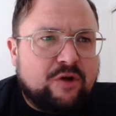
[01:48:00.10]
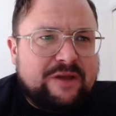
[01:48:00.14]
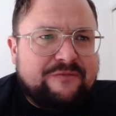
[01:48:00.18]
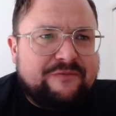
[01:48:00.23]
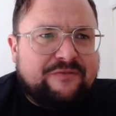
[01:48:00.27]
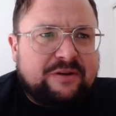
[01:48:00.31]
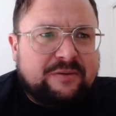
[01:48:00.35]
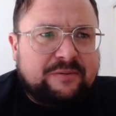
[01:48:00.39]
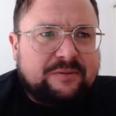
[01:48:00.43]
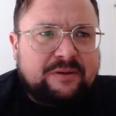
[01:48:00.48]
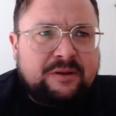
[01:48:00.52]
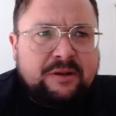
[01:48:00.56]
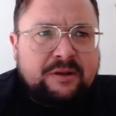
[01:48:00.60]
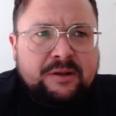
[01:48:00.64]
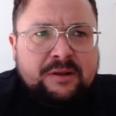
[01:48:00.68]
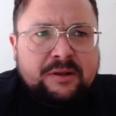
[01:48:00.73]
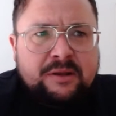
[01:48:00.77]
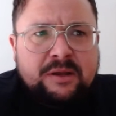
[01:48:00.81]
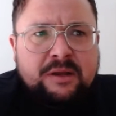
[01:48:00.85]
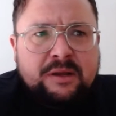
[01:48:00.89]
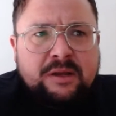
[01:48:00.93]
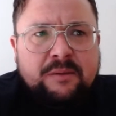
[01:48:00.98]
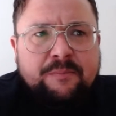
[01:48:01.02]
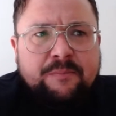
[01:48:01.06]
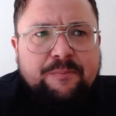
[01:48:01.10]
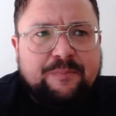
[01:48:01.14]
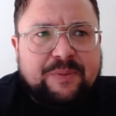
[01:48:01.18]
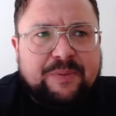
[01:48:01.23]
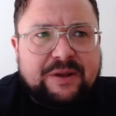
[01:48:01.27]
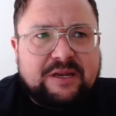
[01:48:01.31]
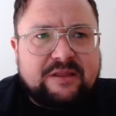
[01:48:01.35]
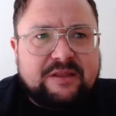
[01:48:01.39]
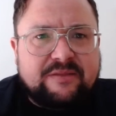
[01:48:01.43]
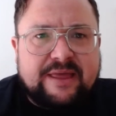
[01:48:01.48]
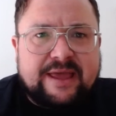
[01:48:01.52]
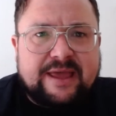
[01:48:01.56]
even been
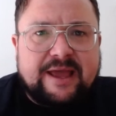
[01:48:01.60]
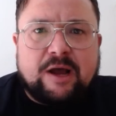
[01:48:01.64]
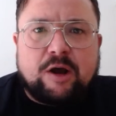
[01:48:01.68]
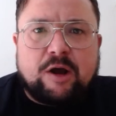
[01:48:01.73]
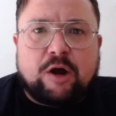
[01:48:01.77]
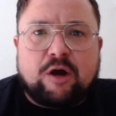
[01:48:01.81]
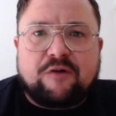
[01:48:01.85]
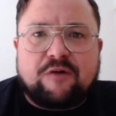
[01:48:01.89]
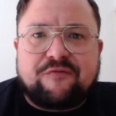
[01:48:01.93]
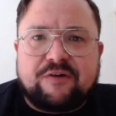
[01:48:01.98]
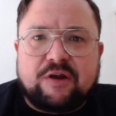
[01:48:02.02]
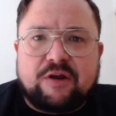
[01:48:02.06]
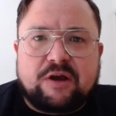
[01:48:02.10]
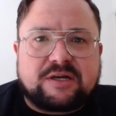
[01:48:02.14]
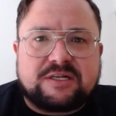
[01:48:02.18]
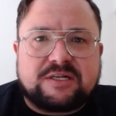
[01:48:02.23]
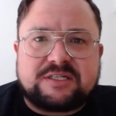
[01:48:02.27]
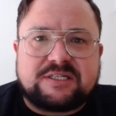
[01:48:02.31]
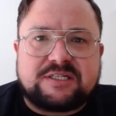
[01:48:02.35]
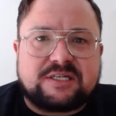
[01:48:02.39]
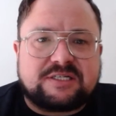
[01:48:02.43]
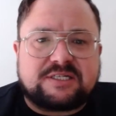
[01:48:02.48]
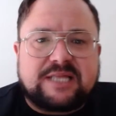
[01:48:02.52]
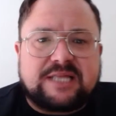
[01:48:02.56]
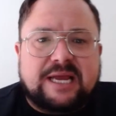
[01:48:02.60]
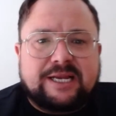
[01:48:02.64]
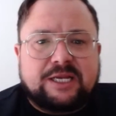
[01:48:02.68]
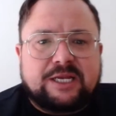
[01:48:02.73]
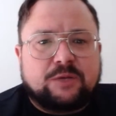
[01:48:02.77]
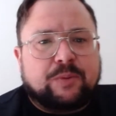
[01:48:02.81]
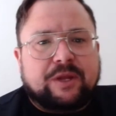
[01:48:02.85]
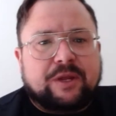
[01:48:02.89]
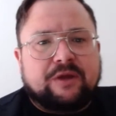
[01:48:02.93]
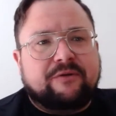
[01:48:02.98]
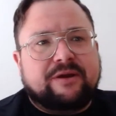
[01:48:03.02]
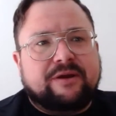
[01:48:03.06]
in their half for like a sustained
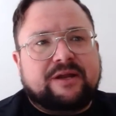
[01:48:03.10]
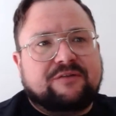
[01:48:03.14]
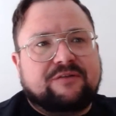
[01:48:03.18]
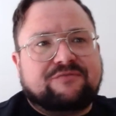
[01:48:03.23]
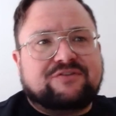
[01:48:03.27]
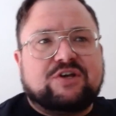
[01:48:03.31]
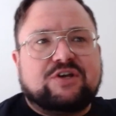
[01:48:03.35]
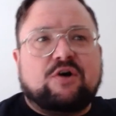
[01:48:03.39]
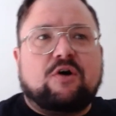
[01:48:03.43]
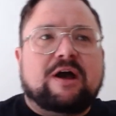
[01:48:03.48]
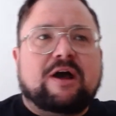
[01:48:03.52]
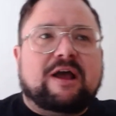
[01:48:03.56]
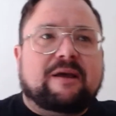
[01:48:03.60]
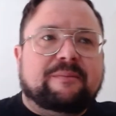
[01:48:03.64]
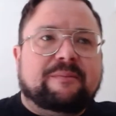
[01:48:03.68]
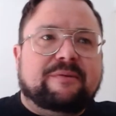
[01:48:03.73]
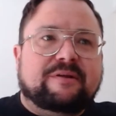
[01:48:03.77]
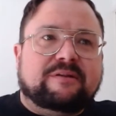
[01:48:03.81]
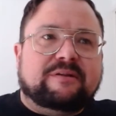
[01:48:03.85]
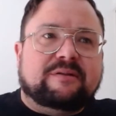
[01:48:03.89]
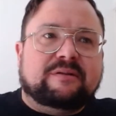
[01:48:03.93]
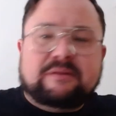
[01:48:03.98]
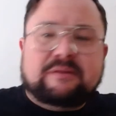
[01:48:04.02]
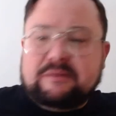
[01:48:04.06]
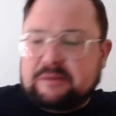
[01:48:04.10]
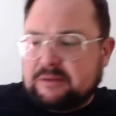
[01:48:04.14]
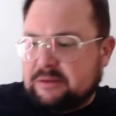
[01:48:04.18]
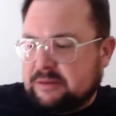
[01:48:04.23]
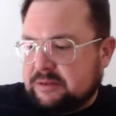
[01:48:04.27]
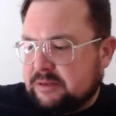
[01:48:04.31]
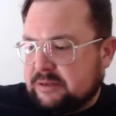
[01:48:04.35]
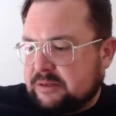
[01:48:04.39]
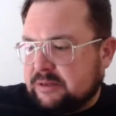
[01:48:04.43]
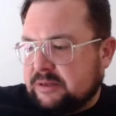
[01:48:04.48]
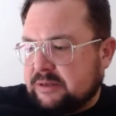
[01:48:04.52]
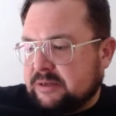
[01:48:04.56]
period of time and
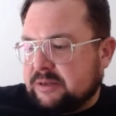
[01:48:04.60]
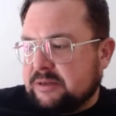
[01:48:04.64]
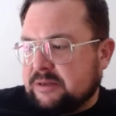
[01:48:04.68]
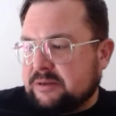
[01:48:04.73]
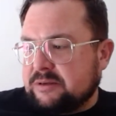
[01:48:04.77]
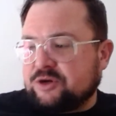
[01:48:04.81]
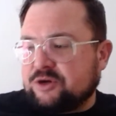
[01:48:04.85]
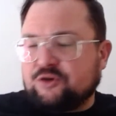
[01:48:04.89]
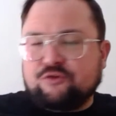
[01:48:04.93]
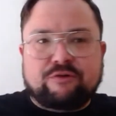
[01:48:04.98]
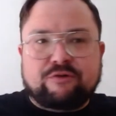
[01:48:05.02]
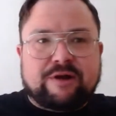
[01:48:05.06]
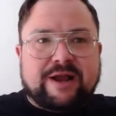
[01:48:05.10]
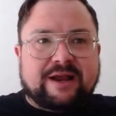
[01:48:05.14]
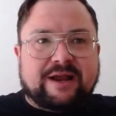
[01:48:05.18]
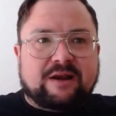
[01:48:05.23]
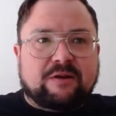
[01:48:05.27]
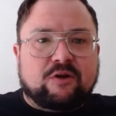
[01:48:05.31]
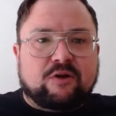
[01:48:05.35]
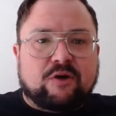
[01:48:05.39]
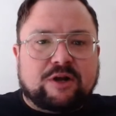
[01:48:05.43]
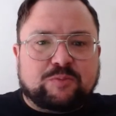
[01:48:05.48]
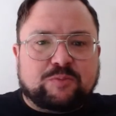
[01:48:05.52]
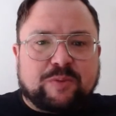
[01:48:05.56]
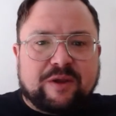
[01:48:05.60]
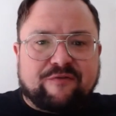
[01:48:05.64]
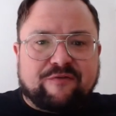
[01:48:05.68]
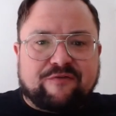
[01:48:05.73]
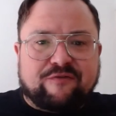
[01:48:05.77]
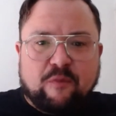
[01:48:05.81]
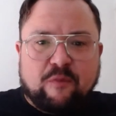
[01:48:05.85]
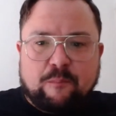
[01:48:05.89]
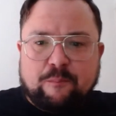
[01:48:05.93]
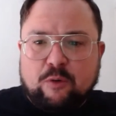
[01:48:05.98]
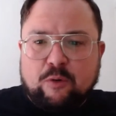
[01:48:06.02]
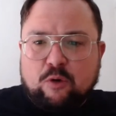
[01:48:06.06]
created a nice bit of
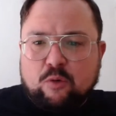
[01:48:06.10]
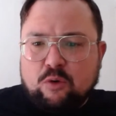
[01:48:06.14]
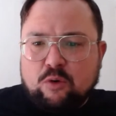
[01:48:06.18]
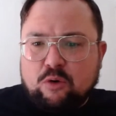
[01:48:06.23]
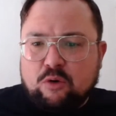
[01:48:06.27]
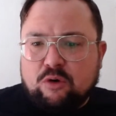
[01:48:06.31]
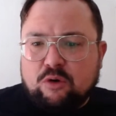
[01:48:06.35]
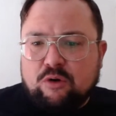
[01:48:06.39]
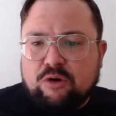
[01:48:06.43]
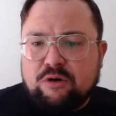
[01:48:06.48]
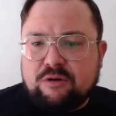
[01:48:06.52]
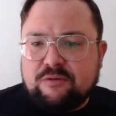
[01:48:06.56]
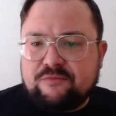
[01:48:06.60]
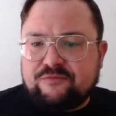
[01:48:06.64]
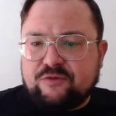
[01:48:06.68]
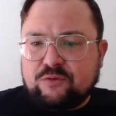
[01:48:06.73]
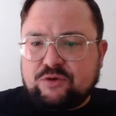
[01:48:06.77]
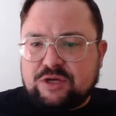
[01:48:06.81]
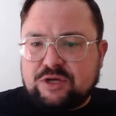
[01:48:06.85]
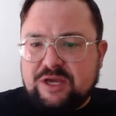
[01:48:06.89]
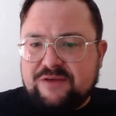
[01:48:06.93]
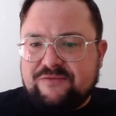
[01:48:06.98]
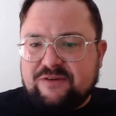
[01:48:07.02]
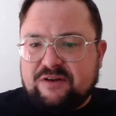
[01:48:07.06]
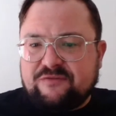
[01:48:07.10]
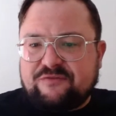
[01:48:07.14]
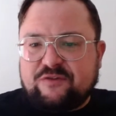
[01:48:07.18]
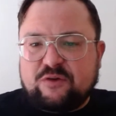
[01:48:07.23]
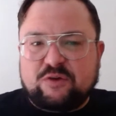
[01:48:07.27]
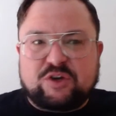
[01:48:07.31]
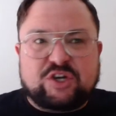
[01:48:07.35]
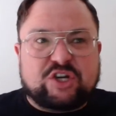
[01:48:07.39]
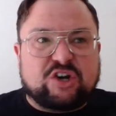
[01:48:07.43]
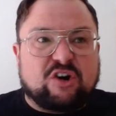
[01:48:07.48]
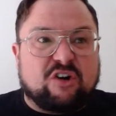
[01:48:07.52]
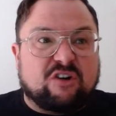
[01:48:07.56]
football or a few
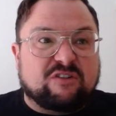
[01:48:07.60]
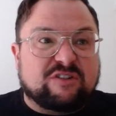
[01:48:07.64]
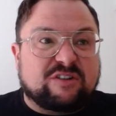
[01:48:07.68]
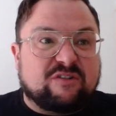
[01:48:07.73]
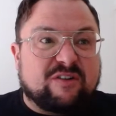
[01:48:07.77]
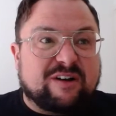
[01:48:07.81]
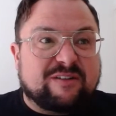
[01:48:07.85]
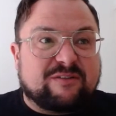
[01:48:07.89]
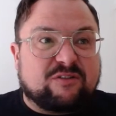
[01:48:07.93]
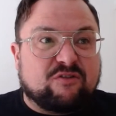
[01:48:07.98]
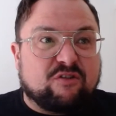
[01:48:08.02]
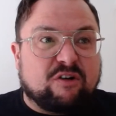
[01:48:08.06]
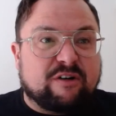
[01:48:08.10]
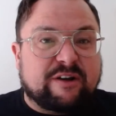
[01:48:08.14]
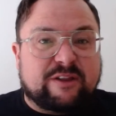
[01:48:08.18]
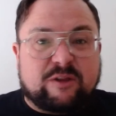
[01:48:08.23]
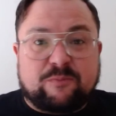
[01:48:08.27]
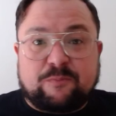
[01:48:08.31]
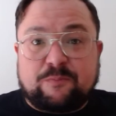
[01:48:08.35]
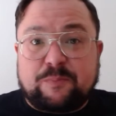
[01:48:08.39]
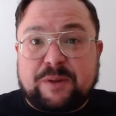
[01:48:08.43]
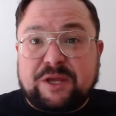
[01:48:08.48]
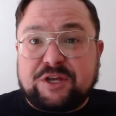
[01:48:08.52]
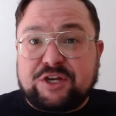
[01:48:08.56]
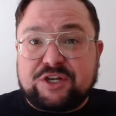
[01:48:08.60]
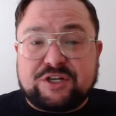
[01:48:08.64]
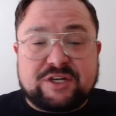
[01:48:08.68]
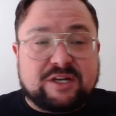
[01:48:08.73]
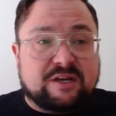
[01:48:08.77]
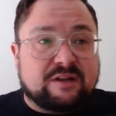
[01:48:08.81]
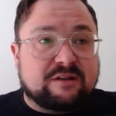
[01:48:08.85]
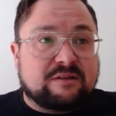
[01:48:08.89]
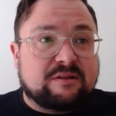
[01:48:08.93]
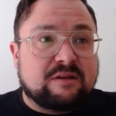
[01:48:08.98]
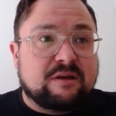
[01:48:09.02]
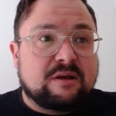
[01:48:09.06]
chances. Like, granted, the pitch is going
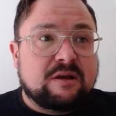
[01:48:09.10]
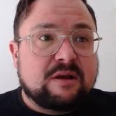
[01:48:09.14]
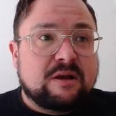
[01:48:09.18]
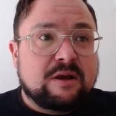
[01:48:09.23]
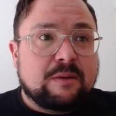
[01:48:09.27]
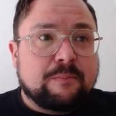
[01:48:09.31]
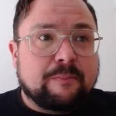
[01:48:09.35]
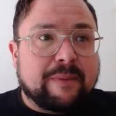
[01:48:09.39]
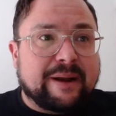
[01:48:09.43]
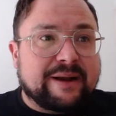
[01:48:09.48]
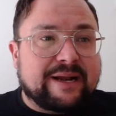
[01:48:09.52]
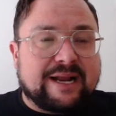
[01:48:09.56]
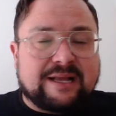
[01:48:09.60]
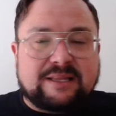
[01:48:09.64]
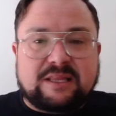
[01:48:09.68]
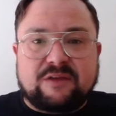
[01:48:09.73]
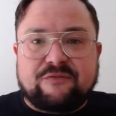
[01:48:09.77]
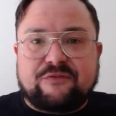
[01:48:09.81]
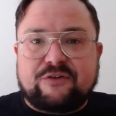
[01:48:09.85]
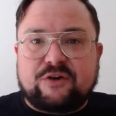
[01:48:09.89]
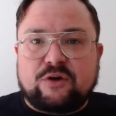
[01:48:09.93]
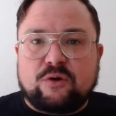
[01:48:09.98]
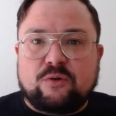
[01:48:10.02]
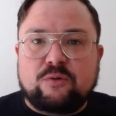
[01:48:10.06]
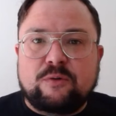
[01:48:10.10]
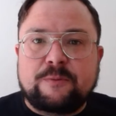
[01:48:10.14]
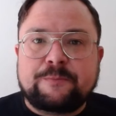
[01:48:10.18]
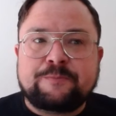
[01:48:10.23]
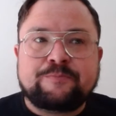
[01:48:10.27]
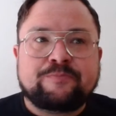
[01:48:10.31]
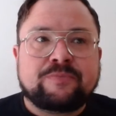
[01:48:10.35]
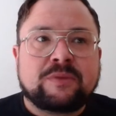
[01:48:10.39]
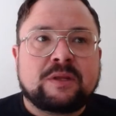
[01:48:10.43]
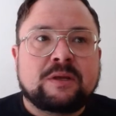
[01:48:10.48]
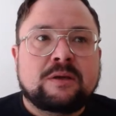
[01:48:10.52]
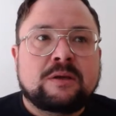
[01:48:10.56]
to make that difficult.
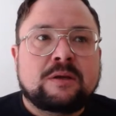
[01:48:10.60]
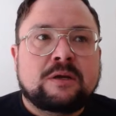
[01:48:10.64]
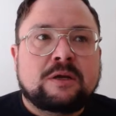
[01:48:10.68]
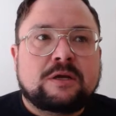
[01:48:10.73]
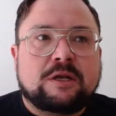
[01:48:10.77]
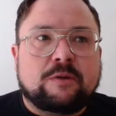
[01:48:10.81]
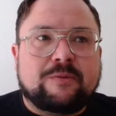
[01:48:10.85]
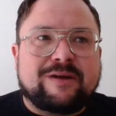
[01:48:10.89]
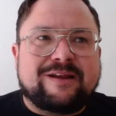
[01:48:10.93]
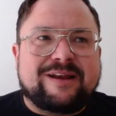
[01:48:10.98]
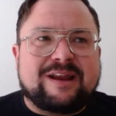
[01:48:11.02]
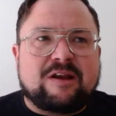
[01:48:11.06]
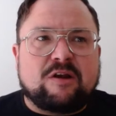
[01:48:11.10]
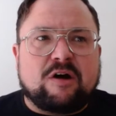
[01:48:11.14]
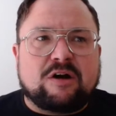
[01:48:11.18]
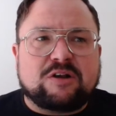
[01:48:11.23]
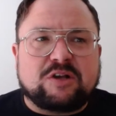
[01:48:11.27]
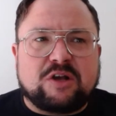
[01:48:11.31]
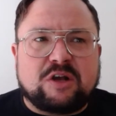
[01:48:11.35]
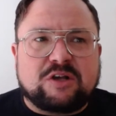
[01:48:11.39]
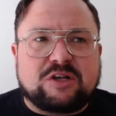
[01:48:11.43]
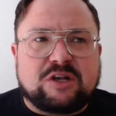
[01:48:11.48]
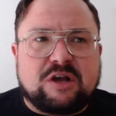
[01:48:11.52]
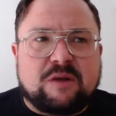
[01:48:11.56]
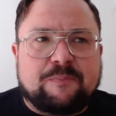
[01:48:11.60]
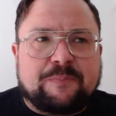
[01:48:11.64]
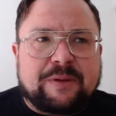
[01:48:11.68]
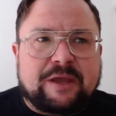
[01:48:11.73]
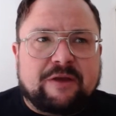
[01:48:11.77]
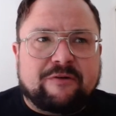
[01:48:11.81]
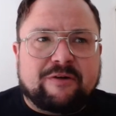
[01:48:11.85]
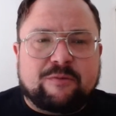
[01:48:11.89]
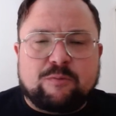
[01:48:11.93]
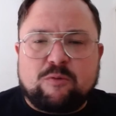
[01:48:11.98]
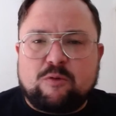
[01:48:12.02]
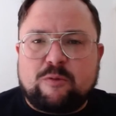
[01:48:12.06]
We're in a
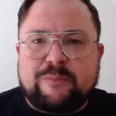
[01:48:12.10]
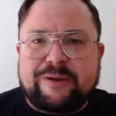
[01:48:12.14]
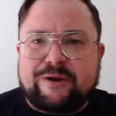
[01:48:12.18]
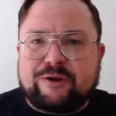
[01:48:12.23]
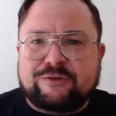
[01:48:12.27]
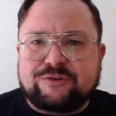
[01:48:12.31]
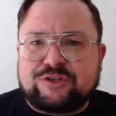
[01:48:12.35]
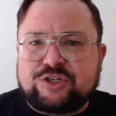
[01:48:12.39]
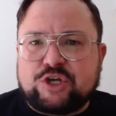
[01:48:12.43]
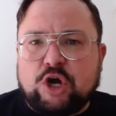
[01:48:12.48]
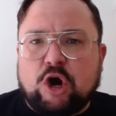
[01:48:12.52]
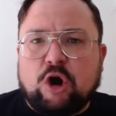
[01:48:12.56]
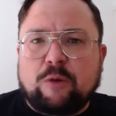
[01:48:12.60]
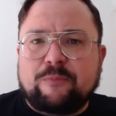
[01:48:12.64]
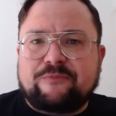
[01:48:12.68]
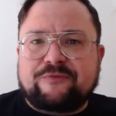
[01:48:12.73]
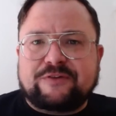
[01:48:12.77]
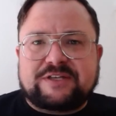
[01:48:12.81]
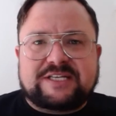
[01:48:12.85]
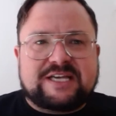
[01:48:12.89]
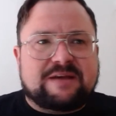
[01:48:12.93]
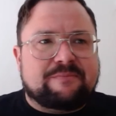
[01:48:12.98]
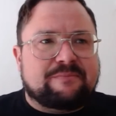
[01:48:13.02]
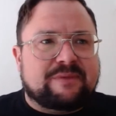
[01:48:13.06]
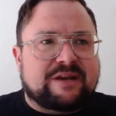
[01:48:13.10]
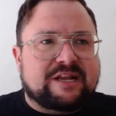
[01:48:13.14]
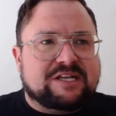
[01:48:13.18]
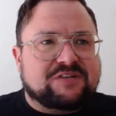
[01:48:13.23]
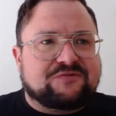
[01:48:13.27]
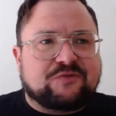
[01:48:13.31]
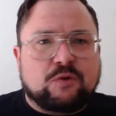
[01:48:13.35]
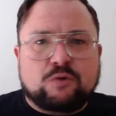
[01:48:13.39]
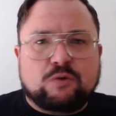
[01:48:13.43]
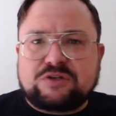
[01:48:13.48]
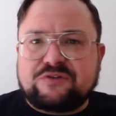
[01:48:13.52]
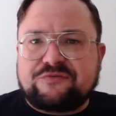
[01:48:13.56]
period where we've been on top for 10 minutes,
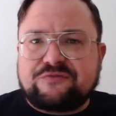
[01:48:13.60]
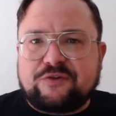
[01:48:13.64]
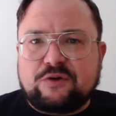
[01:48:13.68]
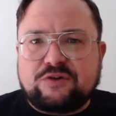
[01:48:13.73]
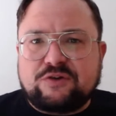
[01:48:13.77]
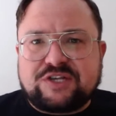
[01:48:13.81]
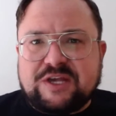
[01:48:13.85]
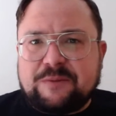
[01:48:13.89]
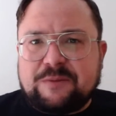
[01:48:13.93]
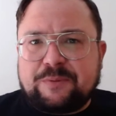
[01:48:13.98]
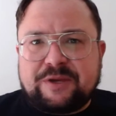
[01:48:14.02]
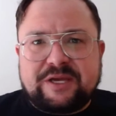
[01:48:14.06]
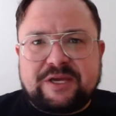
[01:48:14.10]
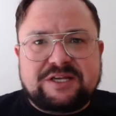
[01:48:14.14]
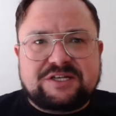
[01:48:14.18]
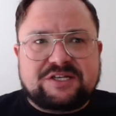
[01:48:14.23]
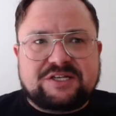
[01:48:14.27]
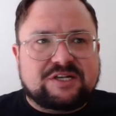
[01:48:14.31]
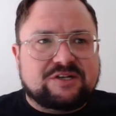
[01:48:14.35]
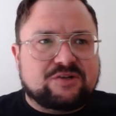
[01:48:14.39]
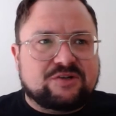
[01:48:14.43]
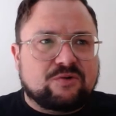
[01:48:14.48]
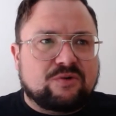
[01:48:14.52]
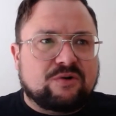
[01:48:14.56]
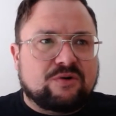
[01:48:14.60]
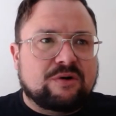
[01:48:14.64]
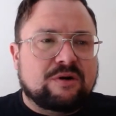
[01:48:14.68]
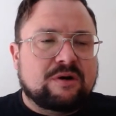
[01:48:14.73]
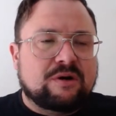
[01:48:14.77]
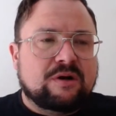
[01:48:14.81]
forced a few set pieces, or